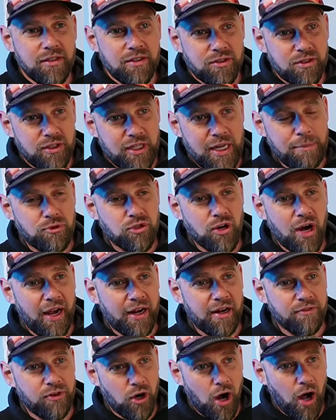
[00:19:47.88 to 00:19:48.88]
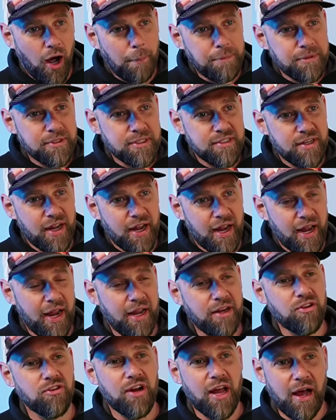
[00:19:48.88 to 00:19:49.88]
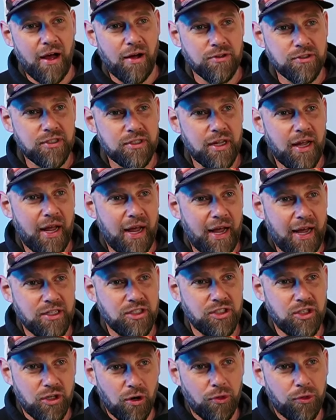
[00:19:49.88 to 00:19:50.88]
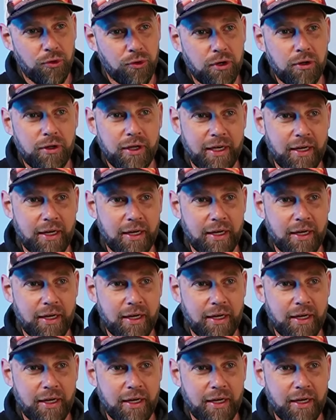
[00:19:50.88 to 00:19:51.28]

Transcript: keep track of your ups and your downs as you go through your lean